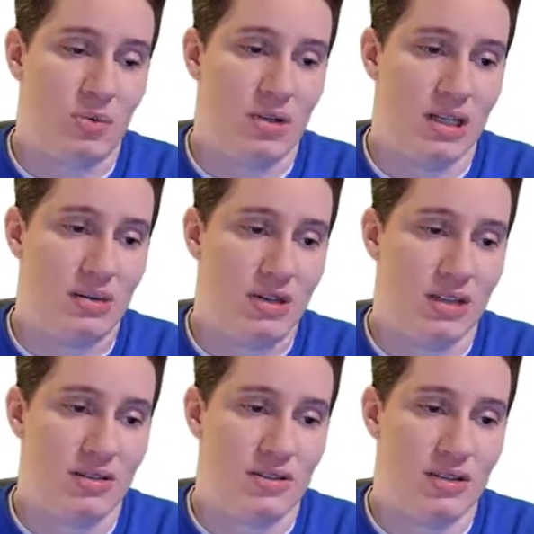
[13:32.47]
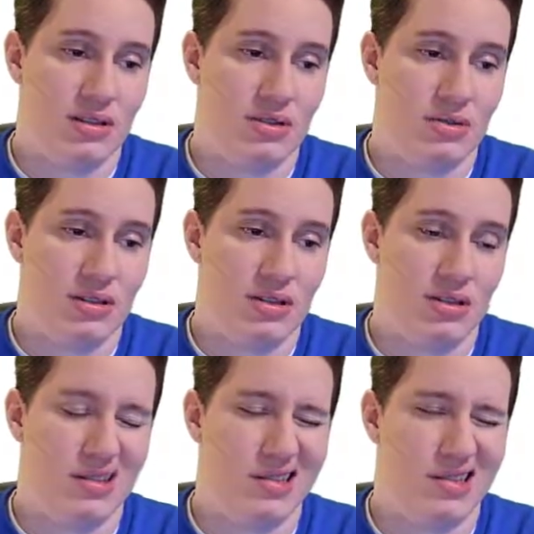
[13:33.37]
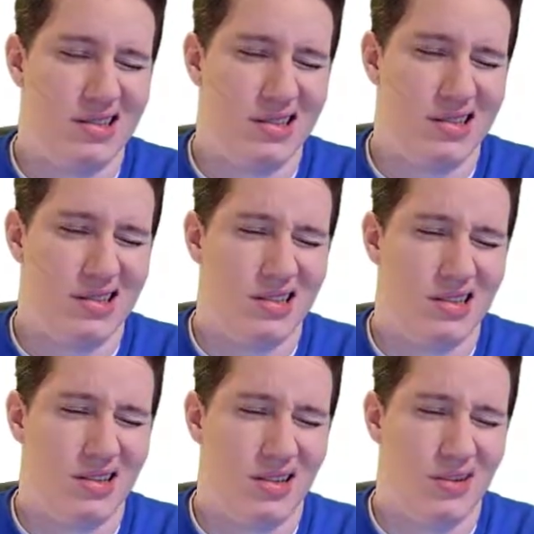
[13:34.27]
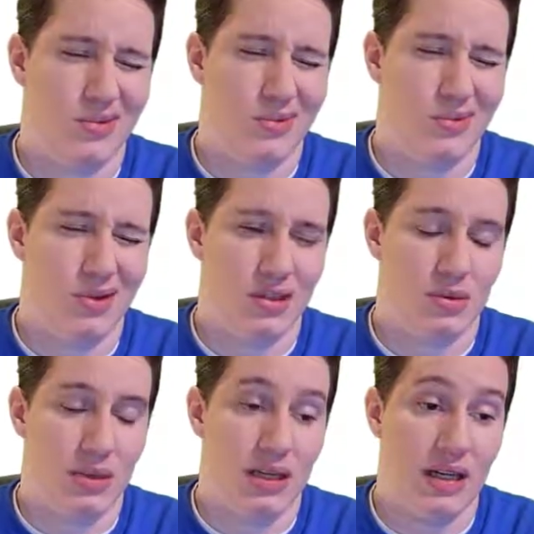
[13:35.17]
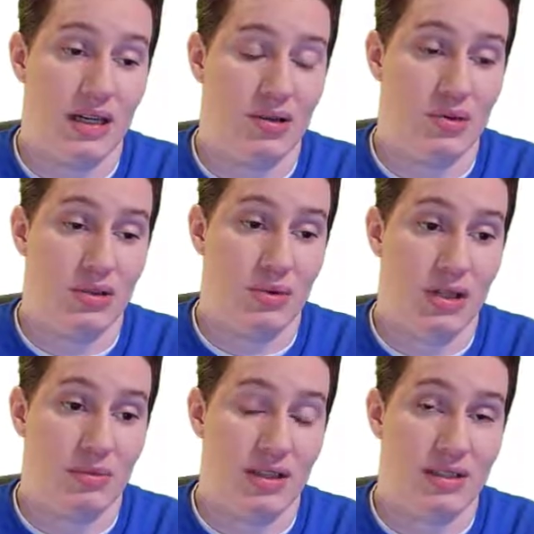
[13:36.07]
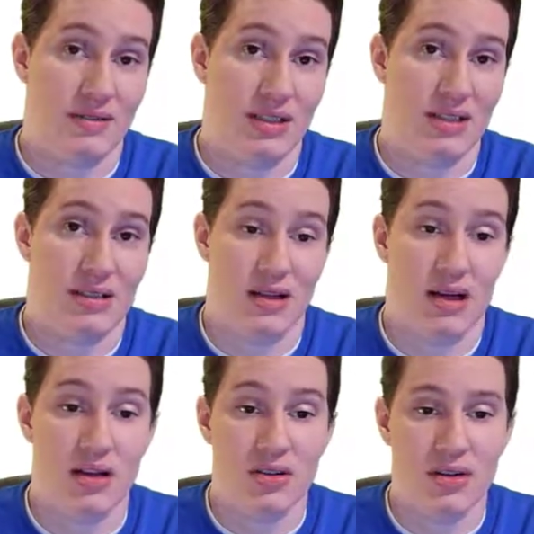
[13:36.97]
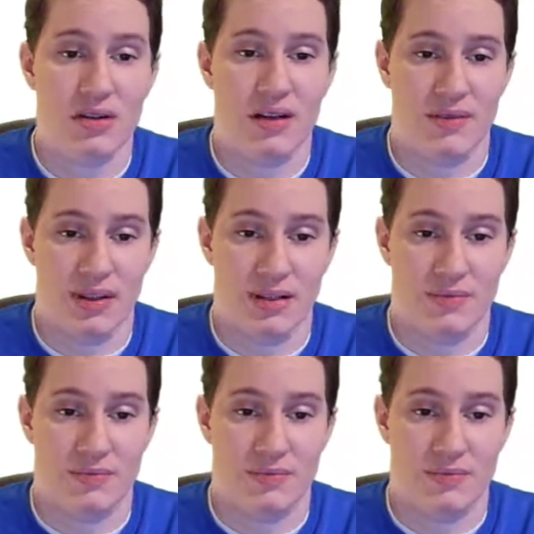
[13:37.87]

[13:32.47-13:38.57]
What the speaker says: 180 minus 52 is 128. 128 minus 17 is 111.